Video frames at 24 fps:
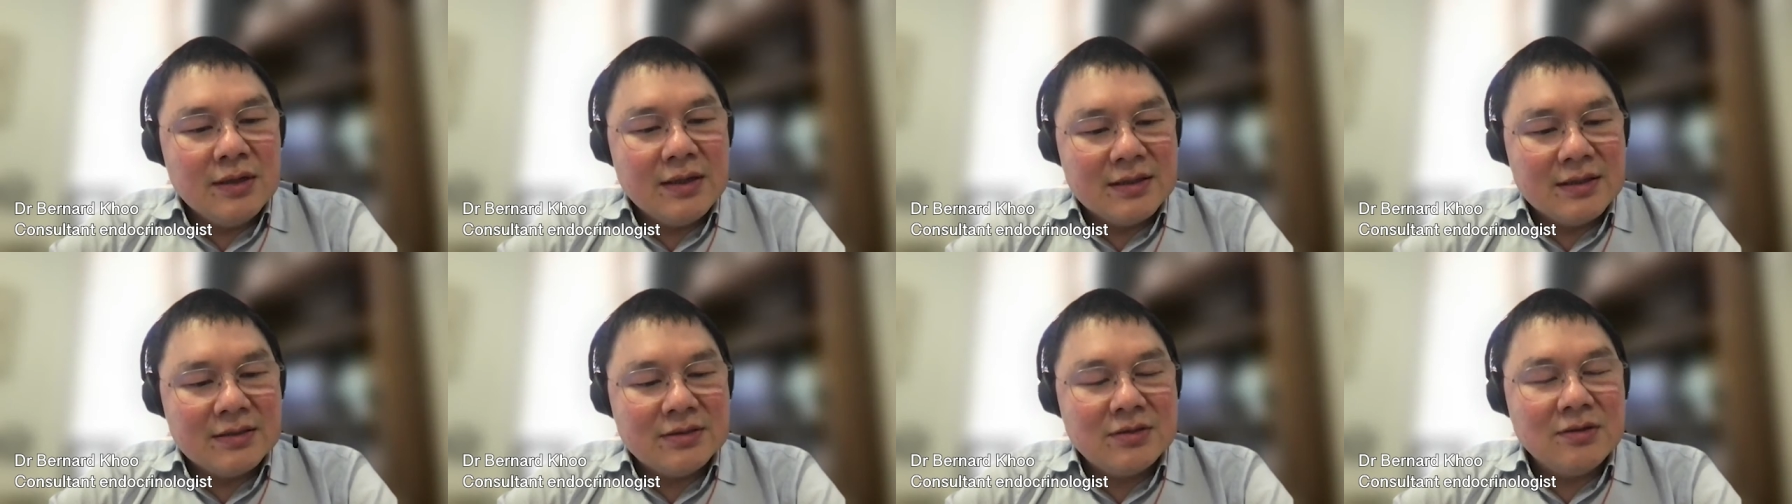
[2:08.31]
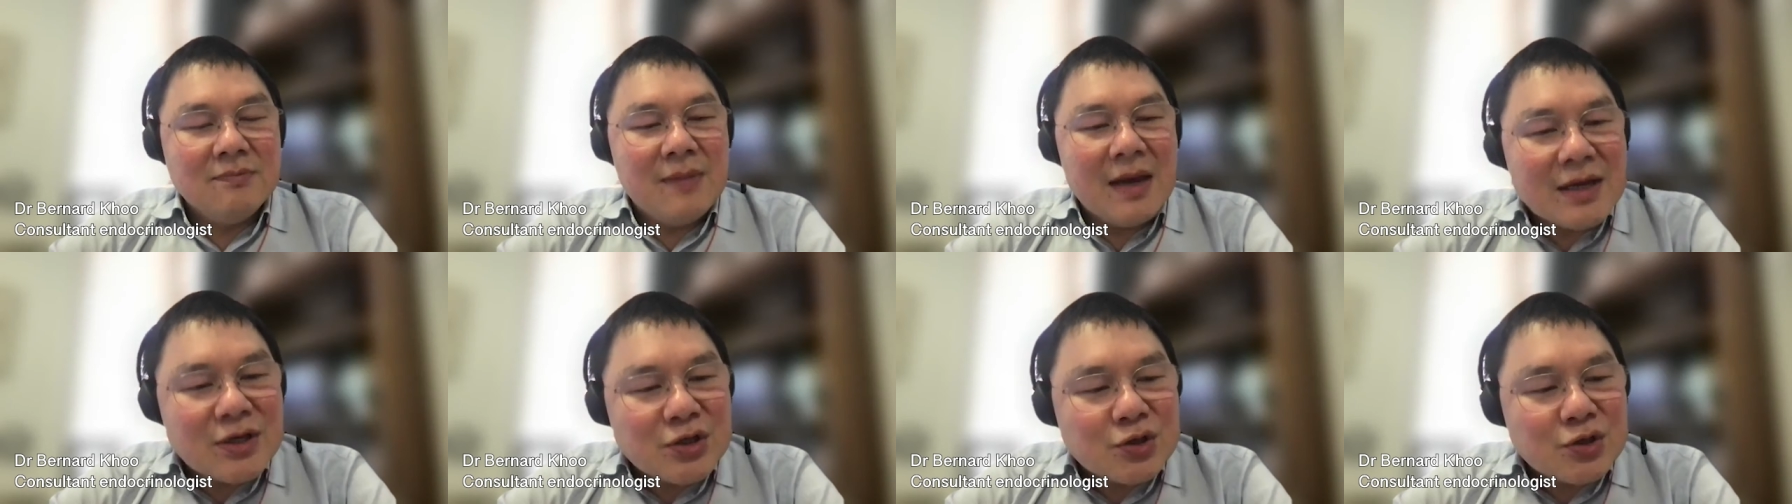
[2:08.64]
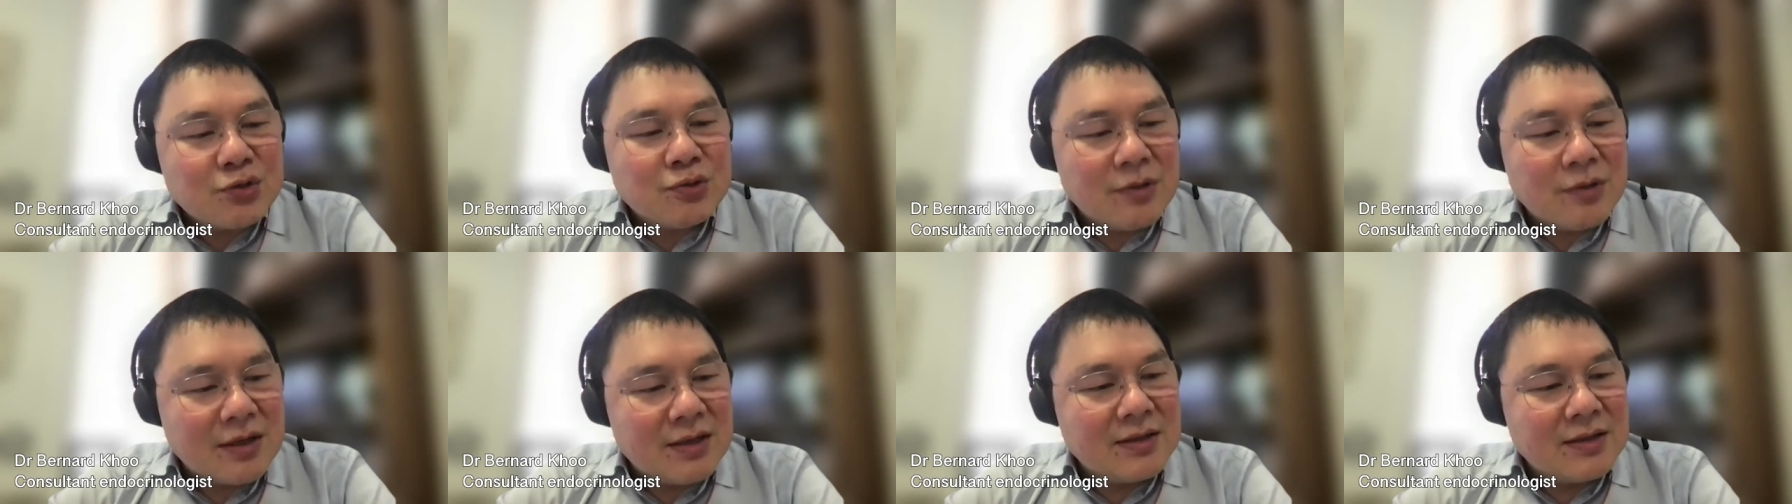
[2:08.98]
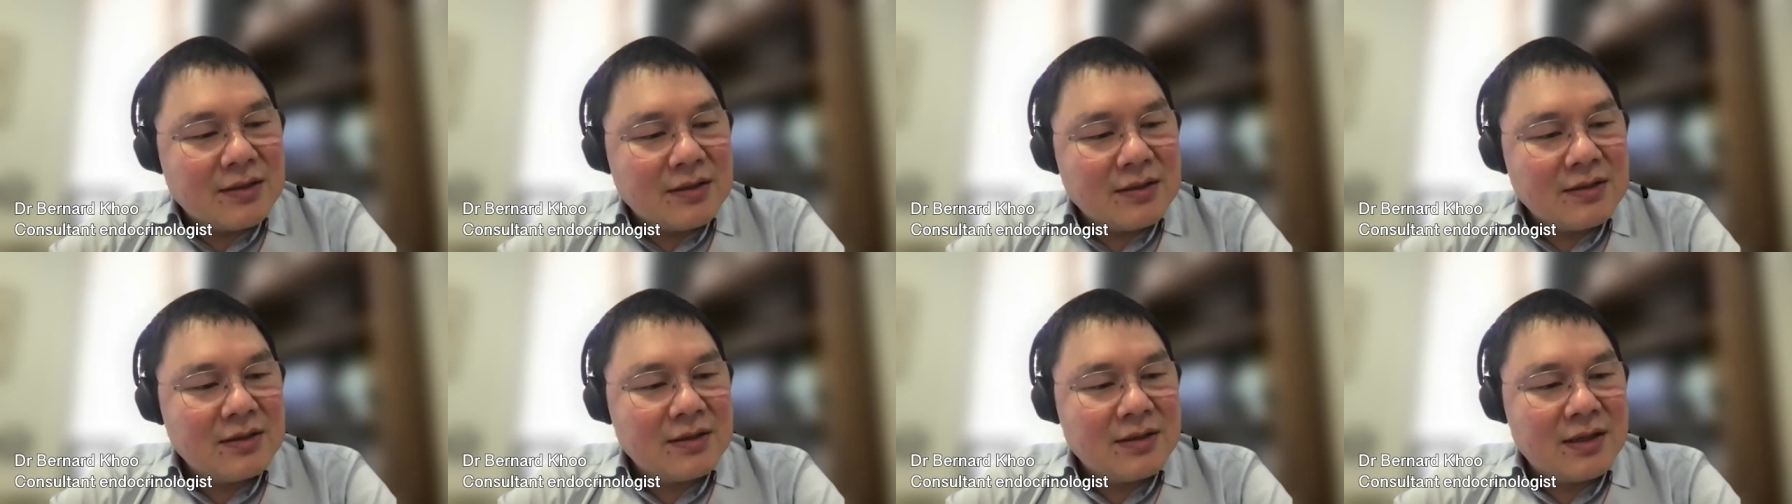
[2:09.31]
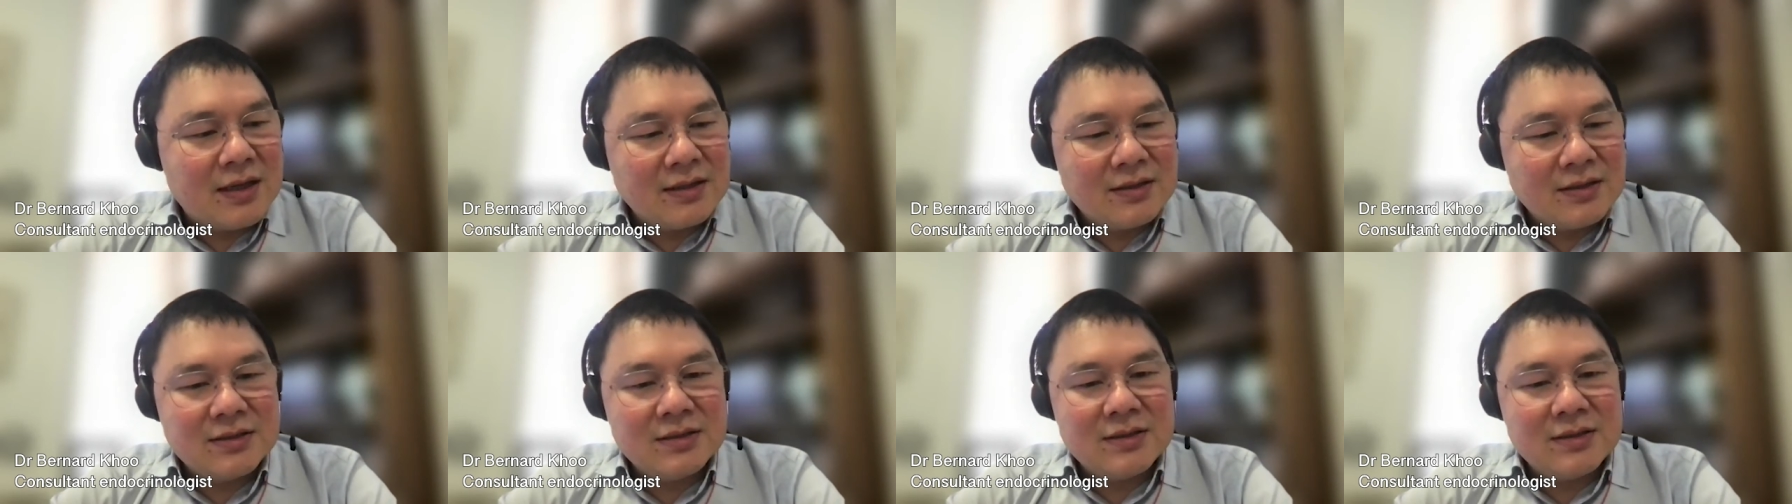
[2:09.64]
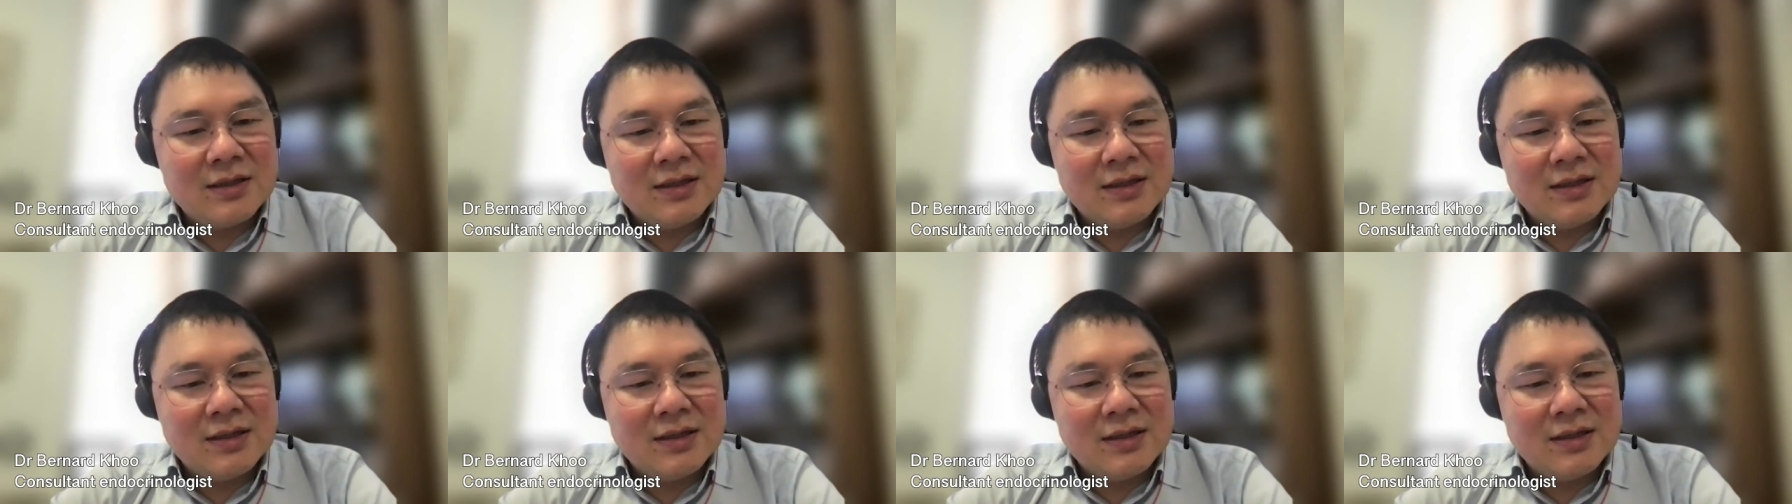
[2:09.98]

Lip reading: is to make sure that